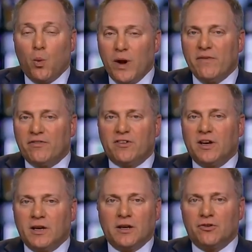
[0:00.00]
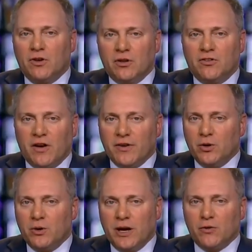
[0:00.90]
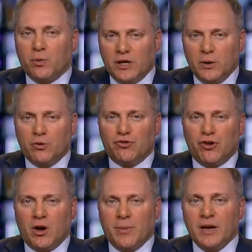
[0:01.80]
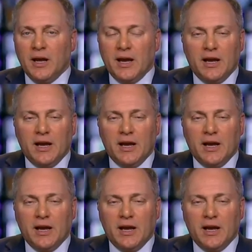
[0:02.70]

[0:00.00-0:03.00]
We've seen, and Devin Nunes, when he was chairman,